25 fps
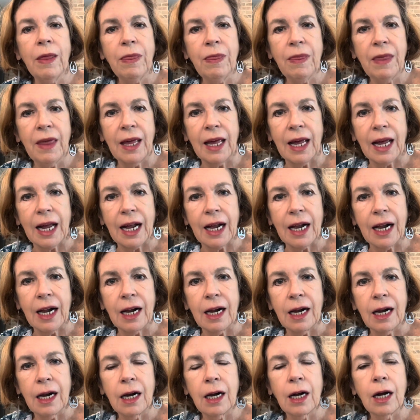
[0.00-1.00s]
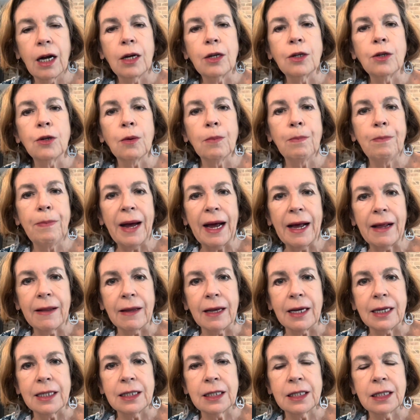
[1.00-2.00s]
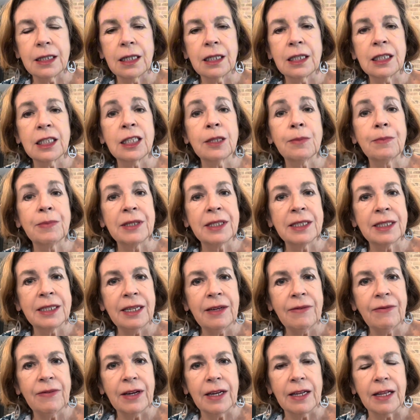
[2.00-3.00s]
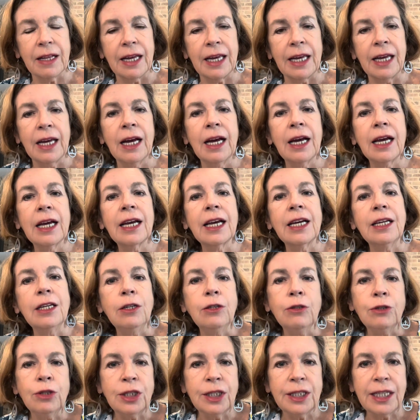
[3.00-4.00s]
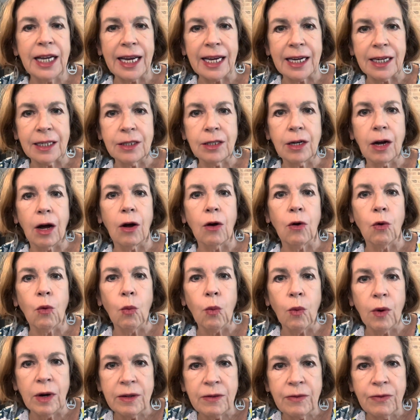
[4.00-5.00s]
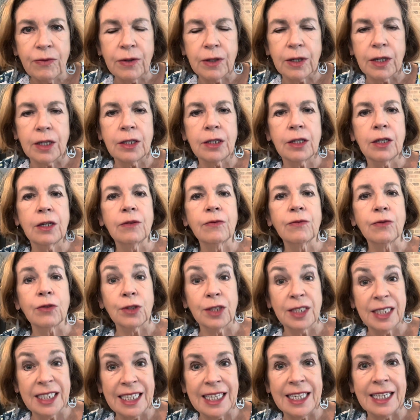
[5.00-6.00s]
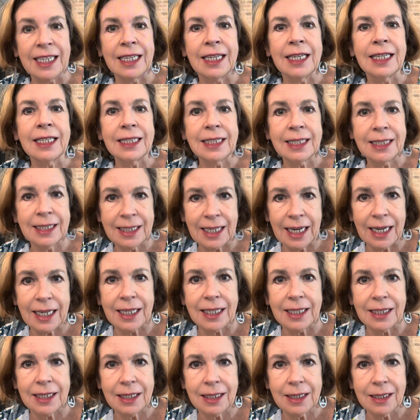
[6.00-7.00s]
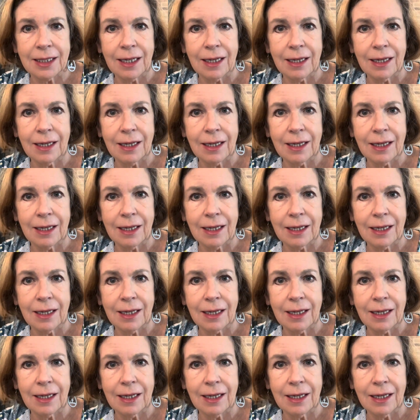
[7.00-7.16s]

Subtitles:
thing: your balance. Specifically, can you stand on one foot for 10 seconds?